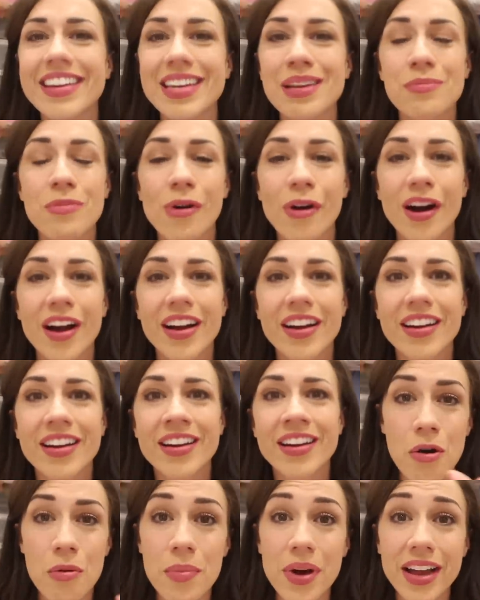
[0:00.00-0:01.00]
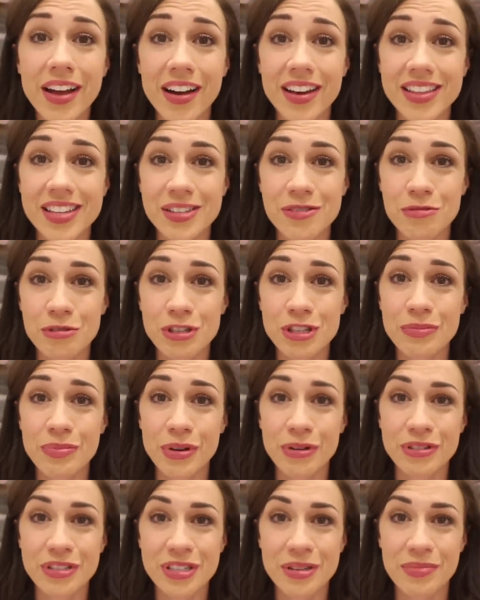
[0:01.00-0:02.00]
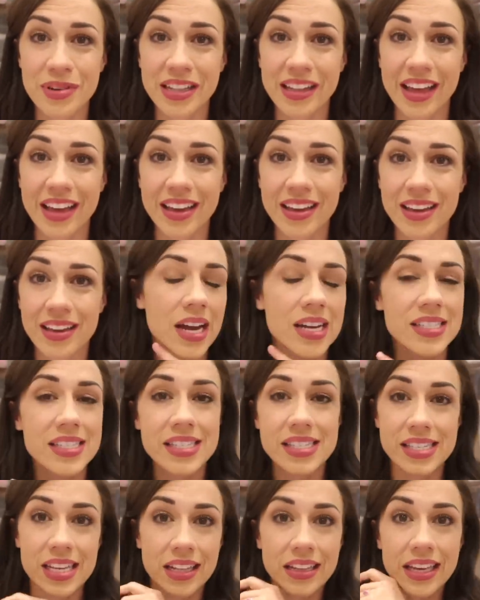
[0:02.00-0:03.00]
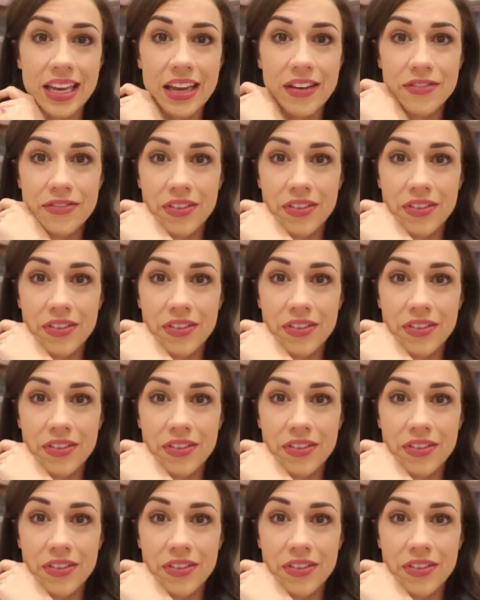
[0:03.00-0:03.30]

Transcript: anymore. Oh my god, this was supposed to be like a silly,